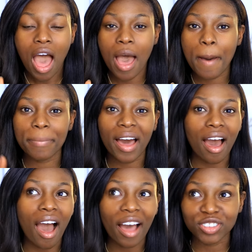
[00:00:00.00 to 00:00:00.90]

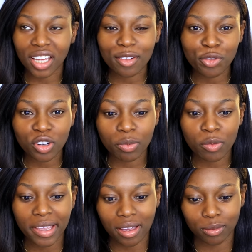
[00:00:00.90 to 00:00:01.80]
But I've done
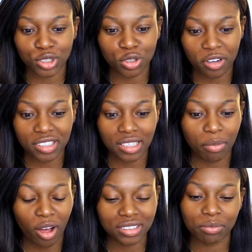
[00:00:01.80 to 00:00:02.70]
affordable makeup tutorials in the
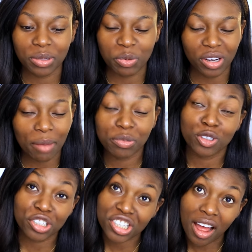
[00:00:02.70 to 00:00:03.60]
past and people are like,
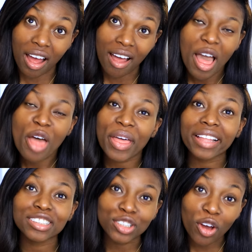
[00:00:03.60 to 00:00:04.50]
Patricia,
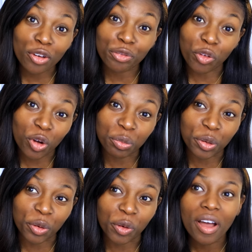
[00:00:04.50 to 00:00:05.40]
that's not
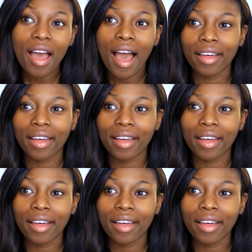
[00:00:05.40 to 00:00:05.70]
affordable.